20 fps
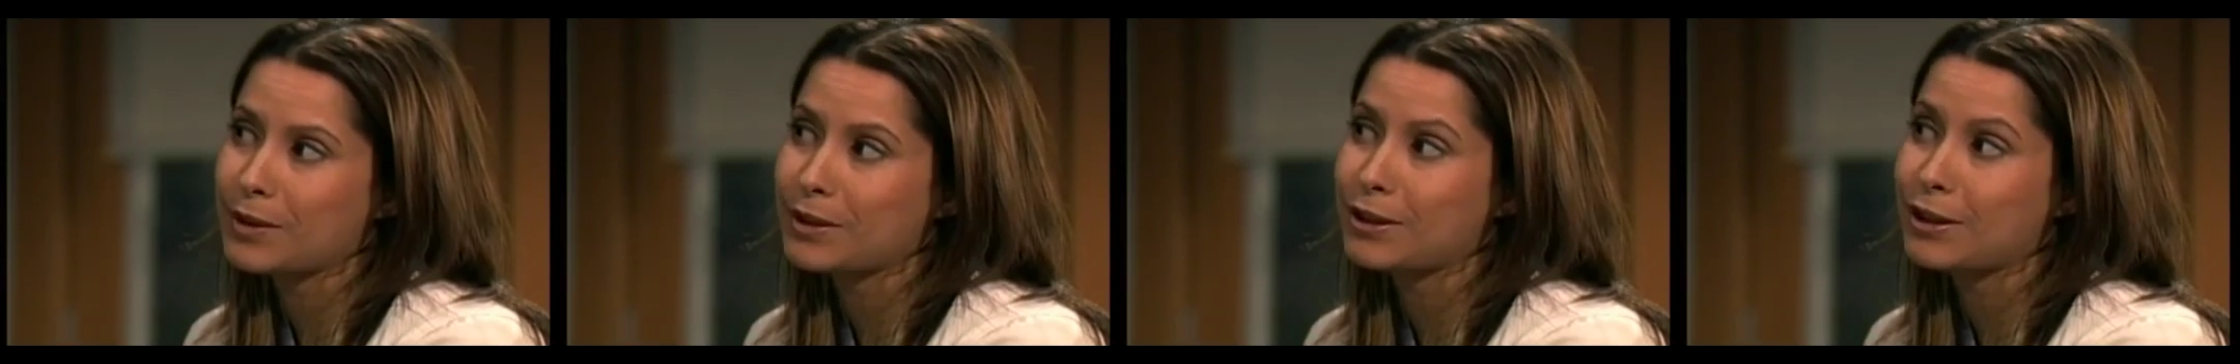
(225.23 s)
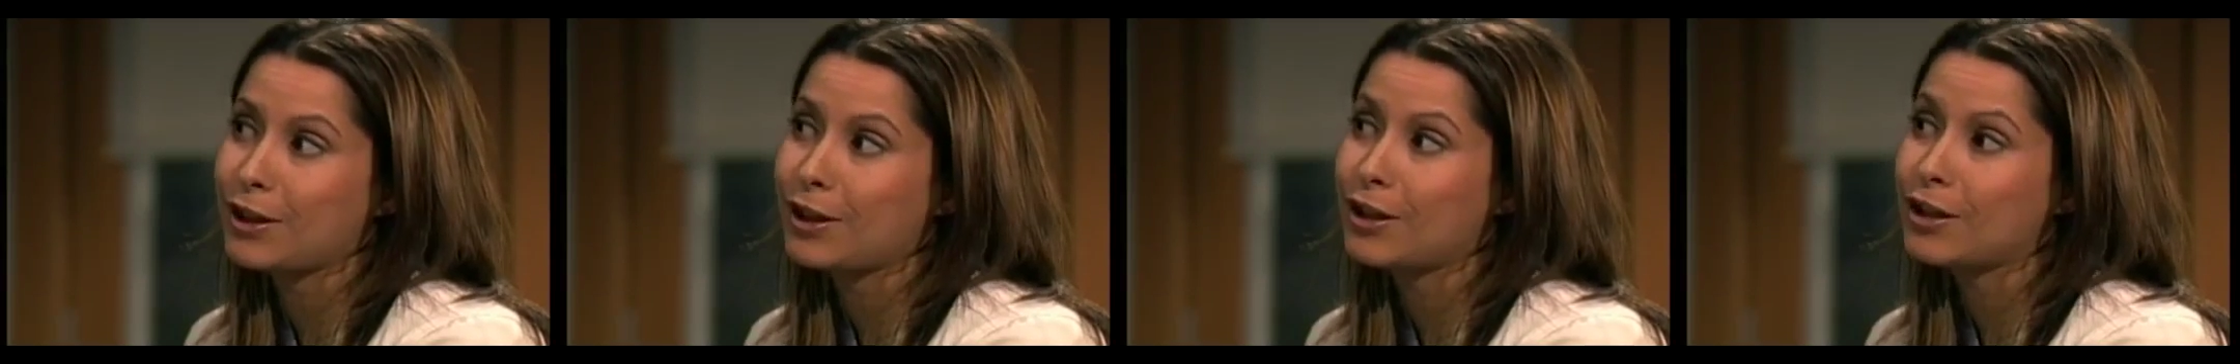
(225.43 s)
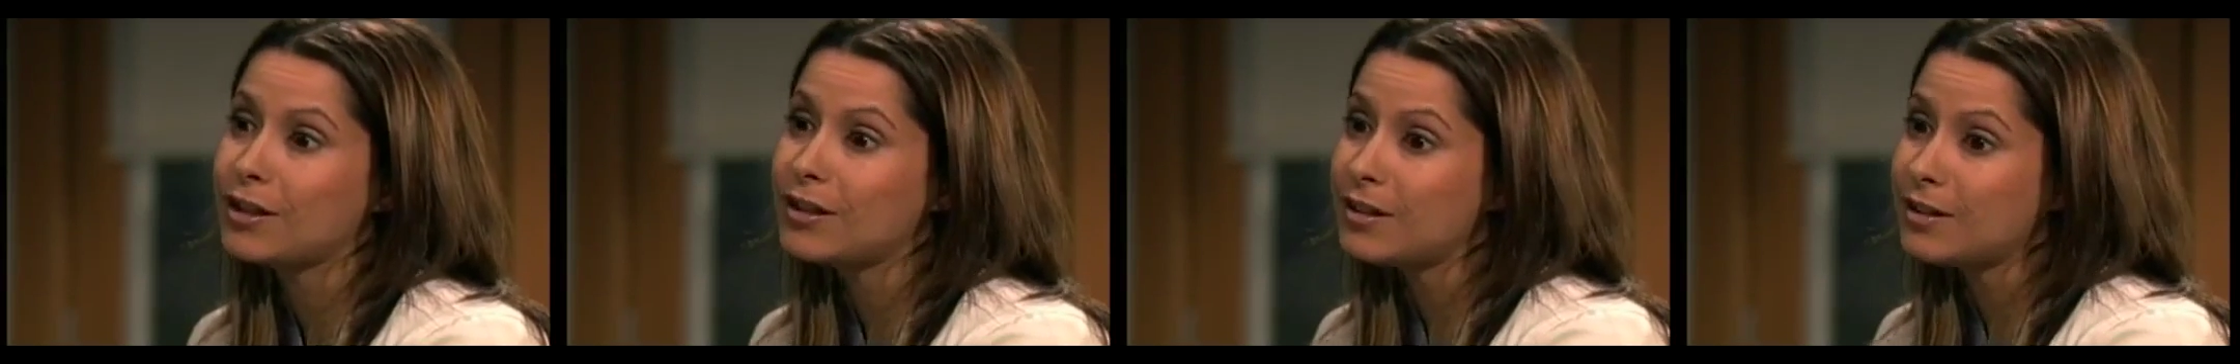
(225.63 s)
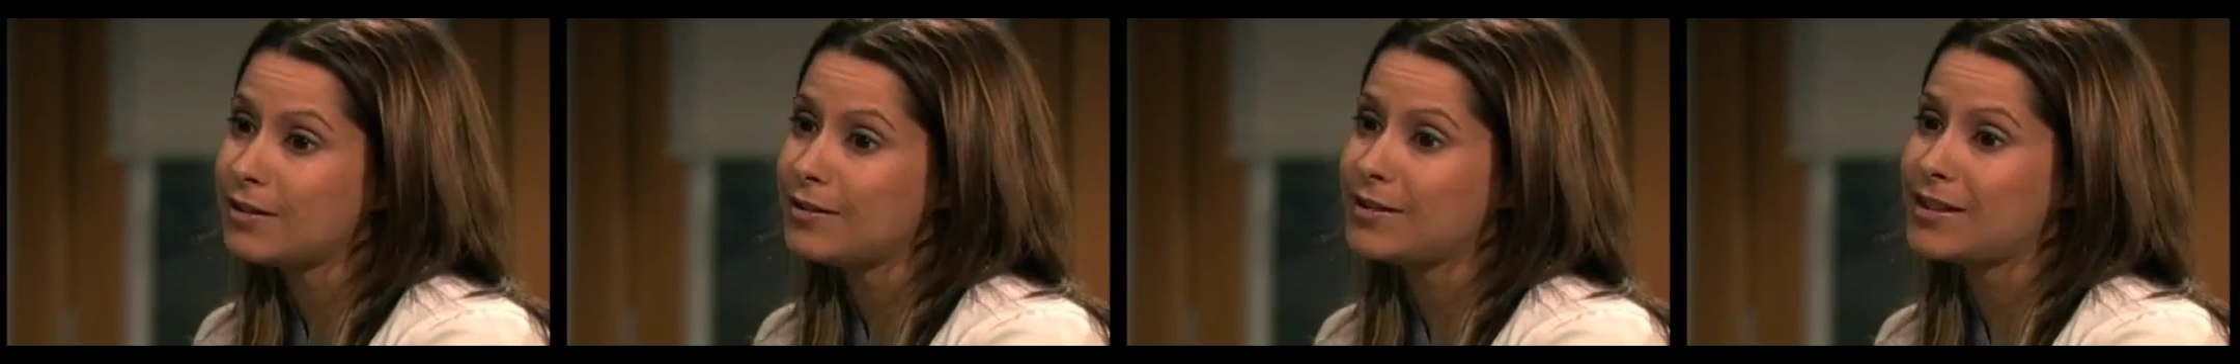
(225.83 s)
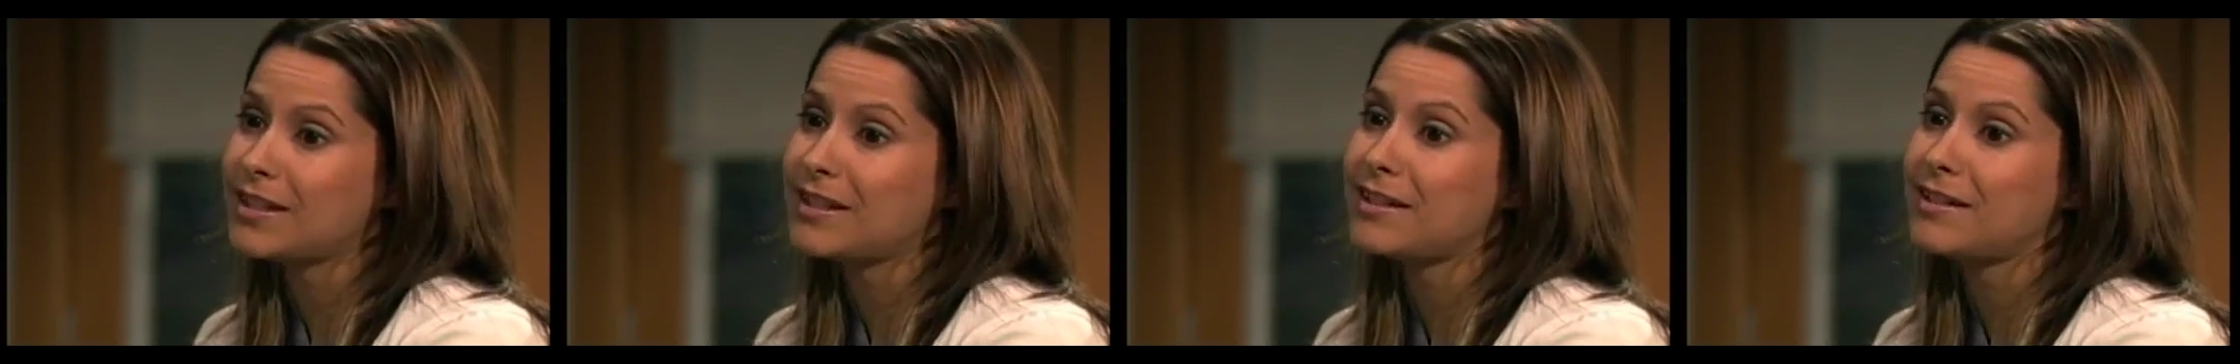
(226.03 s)
But the good
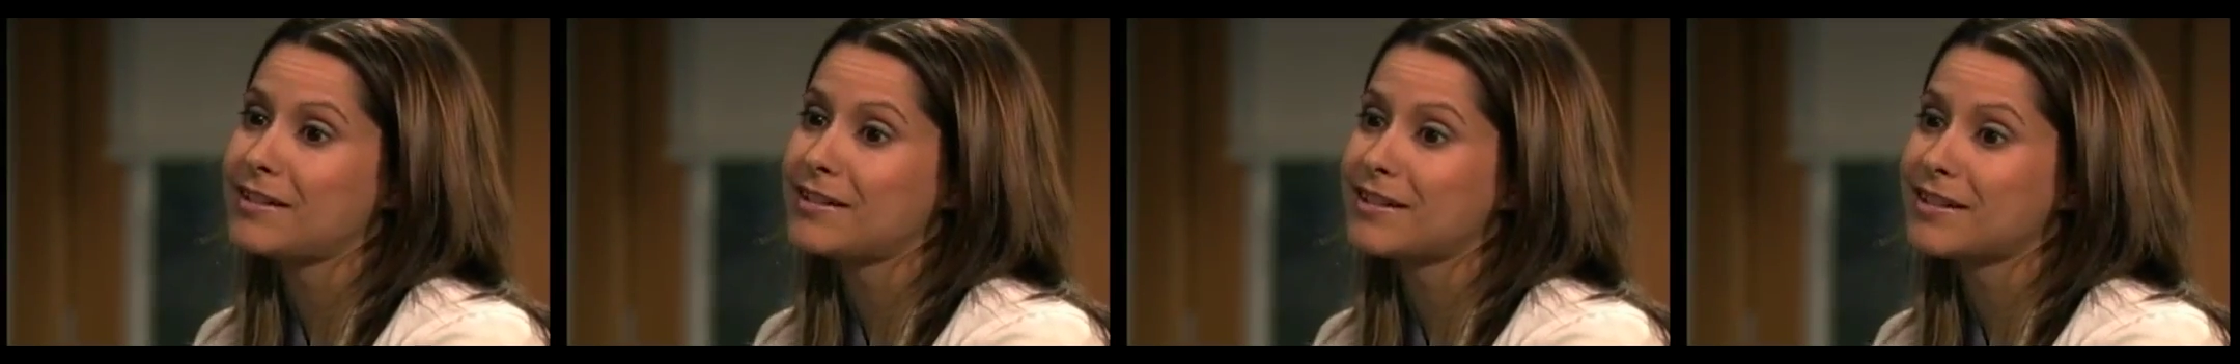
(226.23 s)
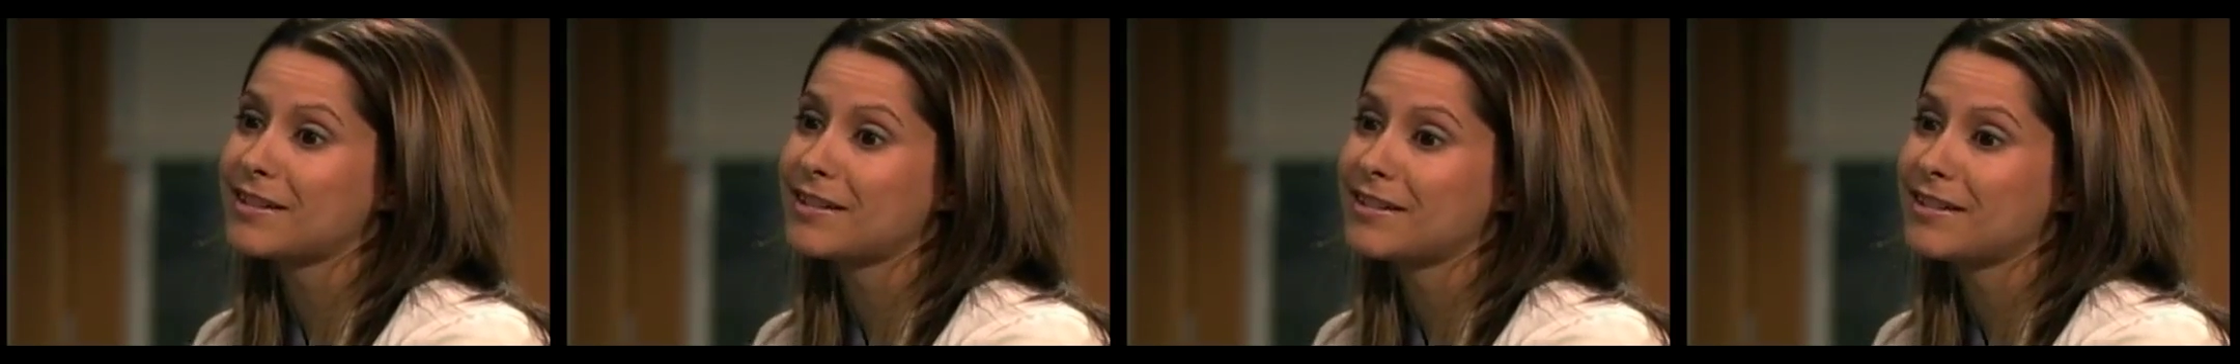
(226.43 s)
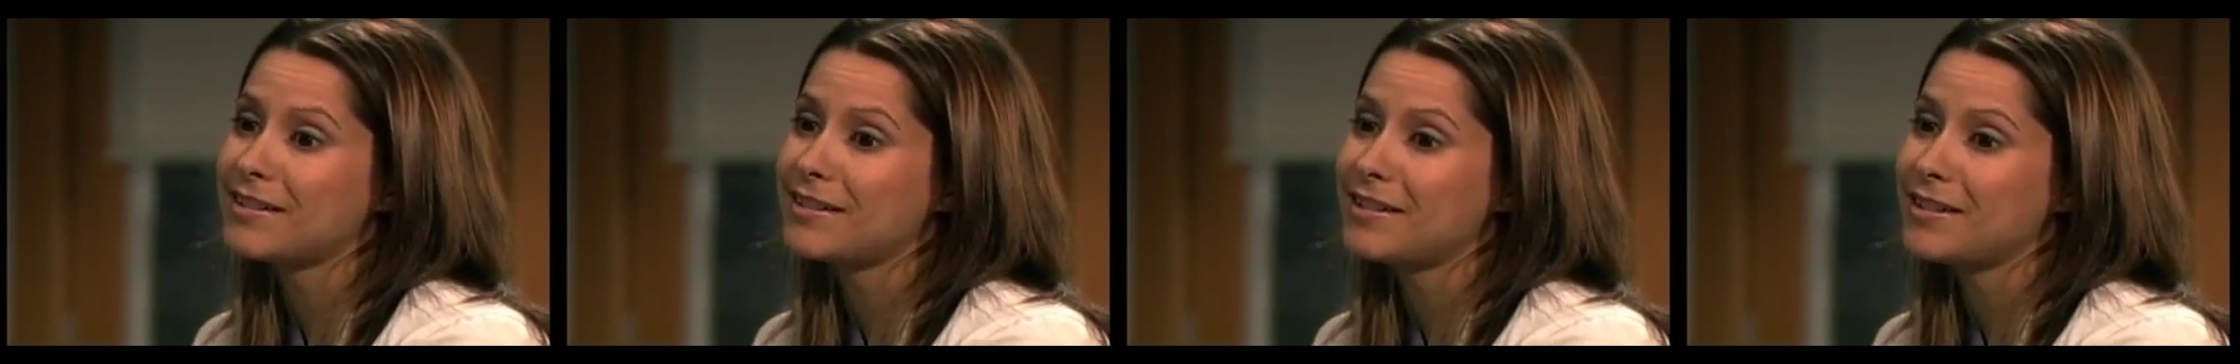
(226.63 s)
news is,